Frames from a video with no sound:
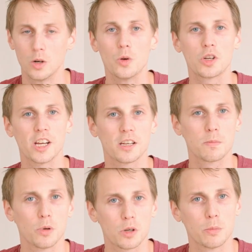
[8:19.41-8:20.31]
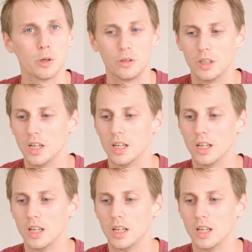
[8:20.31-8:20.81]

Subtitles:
loose as possible.